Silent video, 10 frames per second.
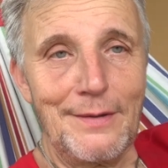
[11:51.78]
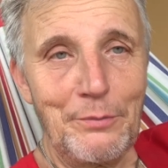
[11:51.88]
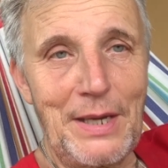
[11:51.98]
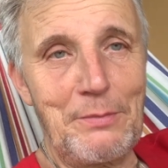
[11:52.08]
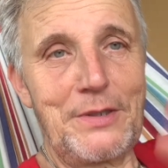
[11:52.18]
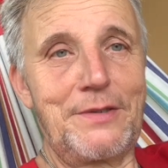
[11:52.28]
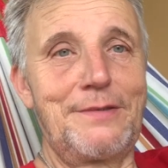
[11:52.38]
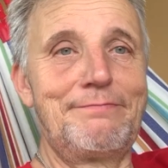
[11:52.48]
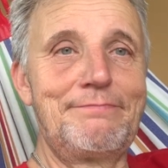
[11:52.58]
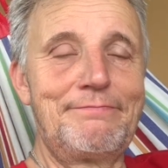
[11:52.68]
payment.
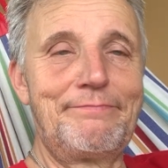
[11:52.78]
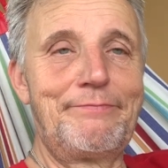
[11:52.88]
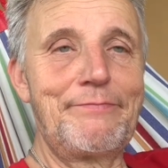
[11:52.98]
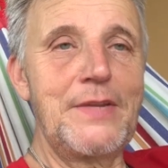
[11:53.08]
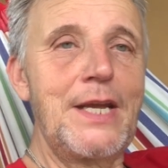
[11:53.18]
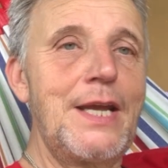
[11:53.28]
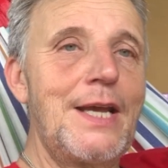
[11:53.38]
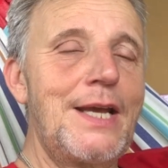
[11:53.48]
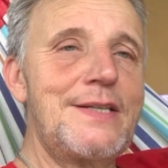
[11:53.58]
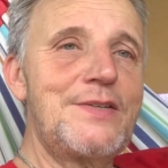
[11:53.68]

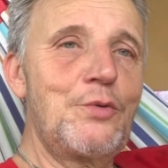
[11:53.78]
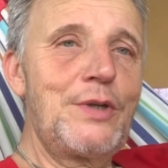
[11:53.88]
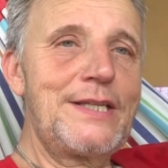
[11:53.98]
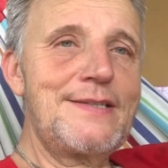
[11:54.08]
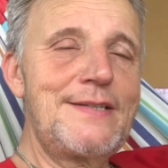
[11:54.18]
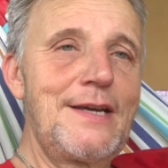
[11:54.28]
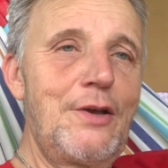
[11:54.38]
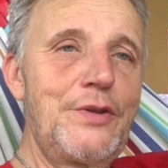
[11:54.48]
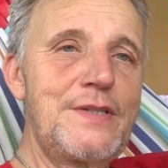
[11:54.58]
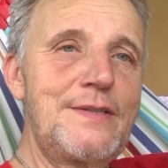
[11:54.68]
And so let's see
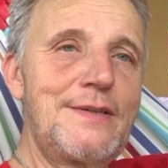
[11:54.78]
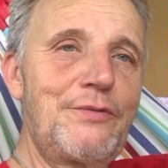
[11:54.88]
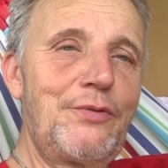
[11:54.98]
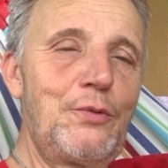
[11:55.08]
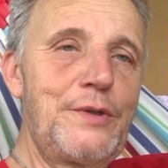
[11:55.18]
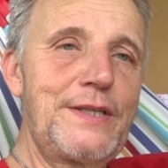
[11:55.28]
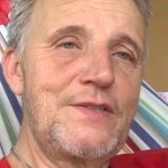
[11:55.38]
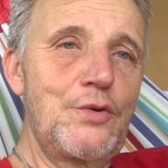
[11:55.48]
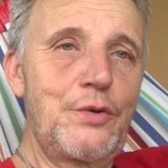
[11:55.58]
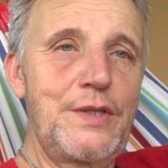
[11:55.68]
how this is unfolding.
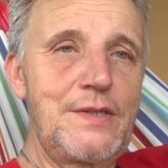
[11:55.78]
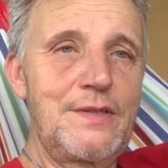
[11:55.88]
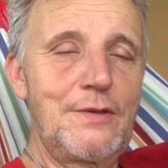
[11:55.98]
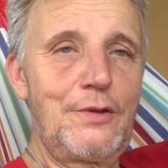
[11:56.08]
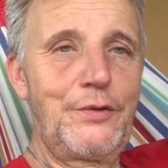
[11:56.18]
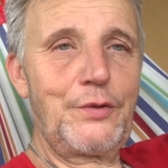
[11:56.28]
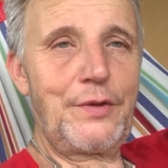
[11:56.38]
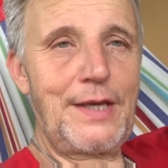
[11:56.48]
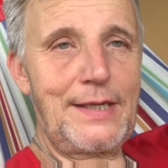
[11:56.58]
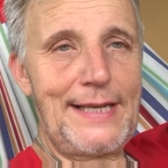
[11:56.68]
So this is also
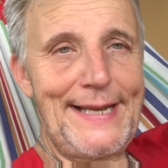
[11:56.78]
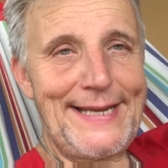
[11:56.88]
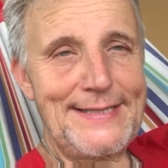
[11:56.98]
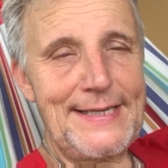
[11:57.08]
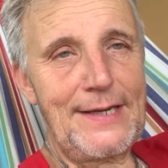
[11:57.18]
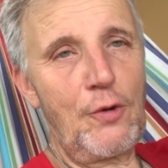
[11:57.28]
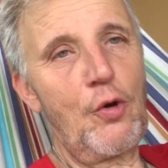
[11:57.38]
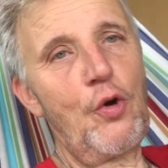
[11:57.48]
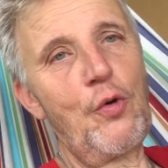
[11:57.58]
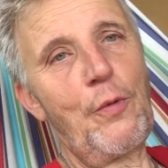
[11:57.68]
that letting
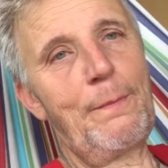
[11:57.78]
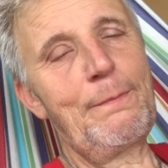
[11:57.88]
go